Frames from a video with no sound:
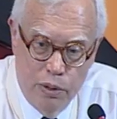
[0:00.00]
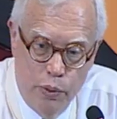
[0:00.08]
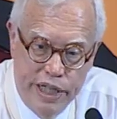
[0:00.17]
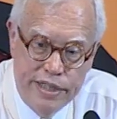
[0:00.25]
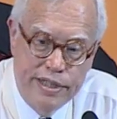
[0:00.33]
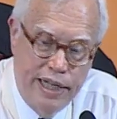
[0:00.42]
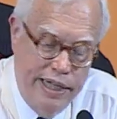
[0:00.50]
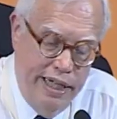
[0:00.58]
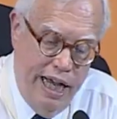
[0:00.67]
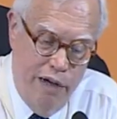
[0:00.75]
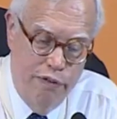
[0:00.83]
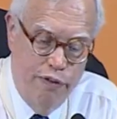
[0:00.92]
we can study
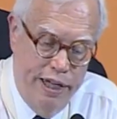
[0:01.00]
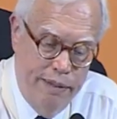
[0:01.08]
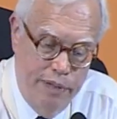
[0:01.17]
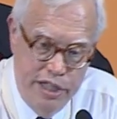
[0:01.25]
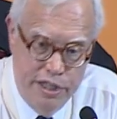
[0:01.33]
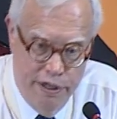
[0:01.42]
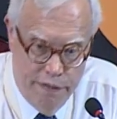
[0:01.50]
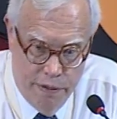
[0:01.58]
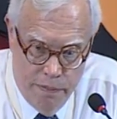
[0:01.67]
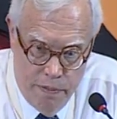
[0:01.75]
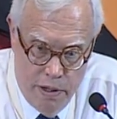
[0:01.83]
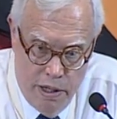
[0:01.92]
how families
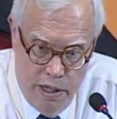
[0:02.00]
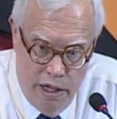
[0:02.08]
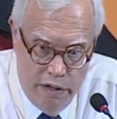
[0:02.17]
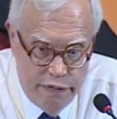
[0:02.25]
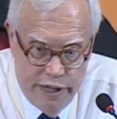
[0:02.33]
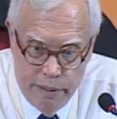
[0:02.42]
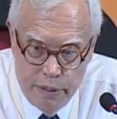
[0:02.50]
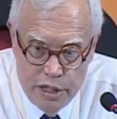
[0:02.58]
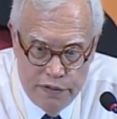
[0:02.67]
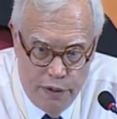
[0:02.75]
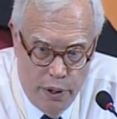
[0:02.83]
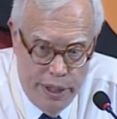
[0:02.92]
differ. And
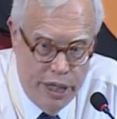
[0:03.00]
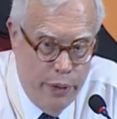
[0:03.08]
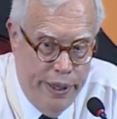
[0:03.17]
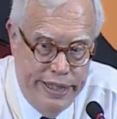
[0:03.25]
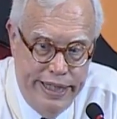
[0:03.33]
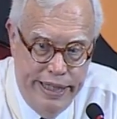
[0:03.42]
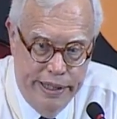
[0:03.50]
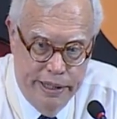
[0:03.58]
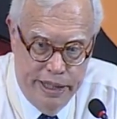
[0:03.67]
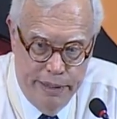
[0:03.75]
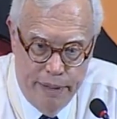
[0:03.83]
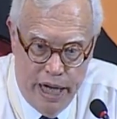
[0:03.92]
families vary a great deal
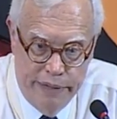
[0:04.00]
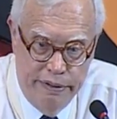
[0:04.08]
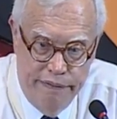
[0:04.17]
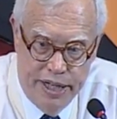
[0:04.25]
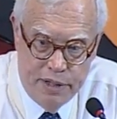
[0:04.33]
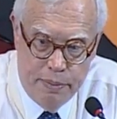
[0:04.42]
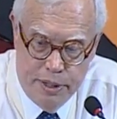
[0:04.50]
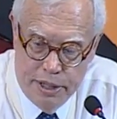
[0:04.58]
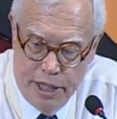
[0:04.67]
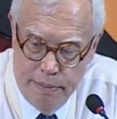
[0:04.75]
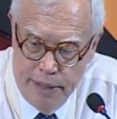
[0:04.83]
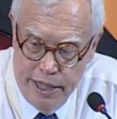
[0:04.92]
in the amount of investments
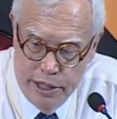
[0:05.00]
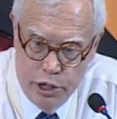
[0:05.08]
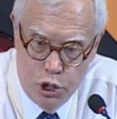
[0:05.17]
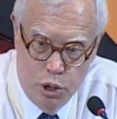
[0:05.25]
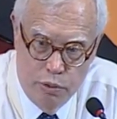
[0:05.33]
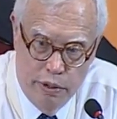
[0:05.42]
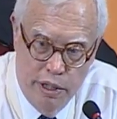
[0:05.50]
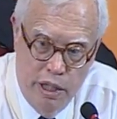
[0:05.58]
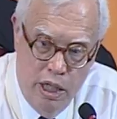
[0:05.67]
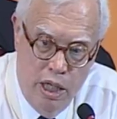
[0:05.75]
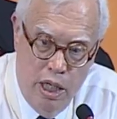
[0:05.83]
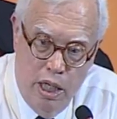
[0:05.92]
they make in children.
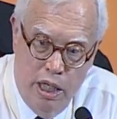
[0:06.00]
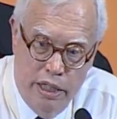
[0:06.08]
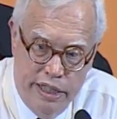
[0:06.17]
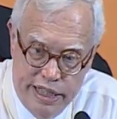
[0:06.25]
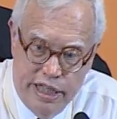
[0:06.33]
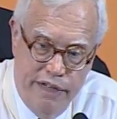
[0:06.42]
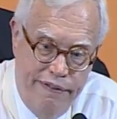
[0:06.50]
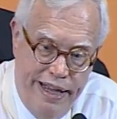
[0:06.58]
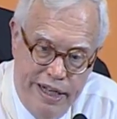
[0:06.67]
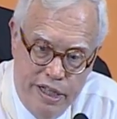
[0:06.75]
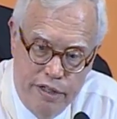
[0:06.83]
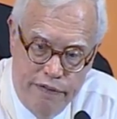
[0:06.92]

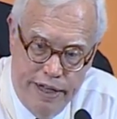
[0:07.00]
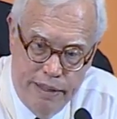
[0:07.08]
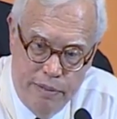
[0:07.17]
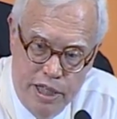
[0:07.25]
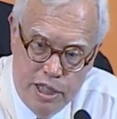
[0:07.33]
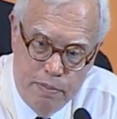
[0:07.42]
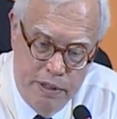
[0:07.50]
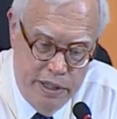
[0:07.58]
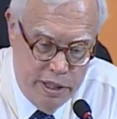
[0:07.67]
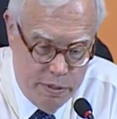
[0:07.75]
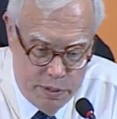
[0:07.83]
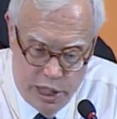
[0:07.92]
Disadvantaged families
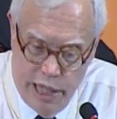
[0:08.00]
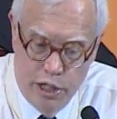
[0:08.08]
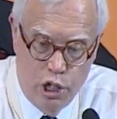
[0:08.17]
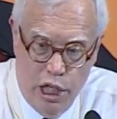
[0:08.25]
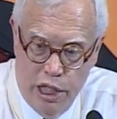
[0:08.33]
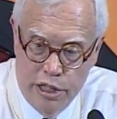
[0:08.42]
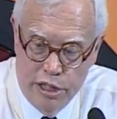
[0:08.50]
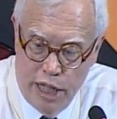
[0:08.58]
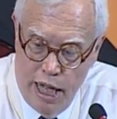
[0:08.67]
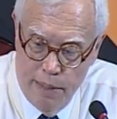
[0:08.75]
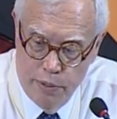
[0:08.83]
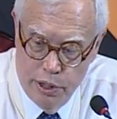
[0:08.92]
spend substantially less
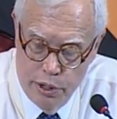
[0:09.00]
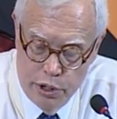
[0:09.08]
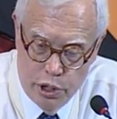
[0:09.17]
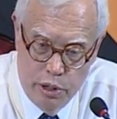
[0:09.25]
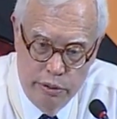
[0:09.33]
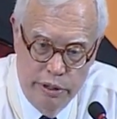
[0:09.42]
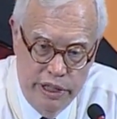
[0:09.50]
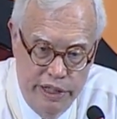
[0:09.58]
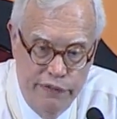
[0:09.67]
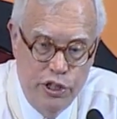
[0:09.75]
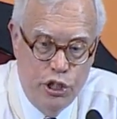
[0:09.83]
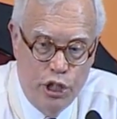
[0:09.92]
time with their children,
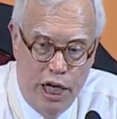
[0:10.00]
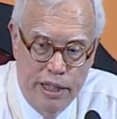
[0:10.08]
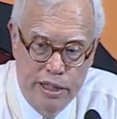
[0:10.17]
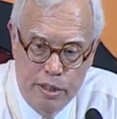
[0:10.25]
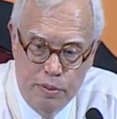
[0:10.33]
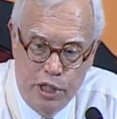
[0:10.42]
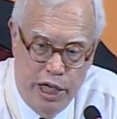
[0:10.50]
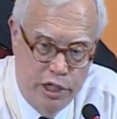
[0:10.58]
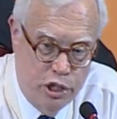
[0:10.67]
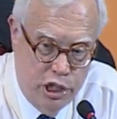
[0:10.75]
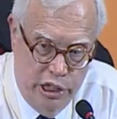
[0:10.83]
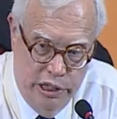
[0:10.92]
give the child
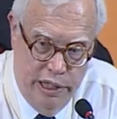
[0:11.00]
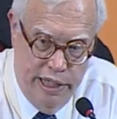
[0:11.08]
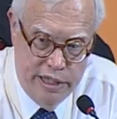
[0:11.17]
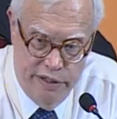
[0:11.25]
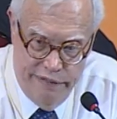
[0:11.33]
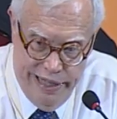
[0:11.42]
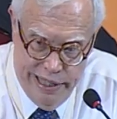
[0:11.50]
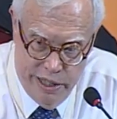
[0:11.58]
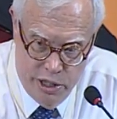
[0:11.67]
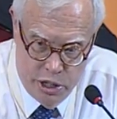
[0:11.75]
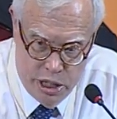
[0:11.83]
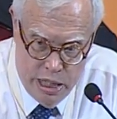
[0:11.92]
substantially less
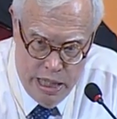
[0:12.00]
advantage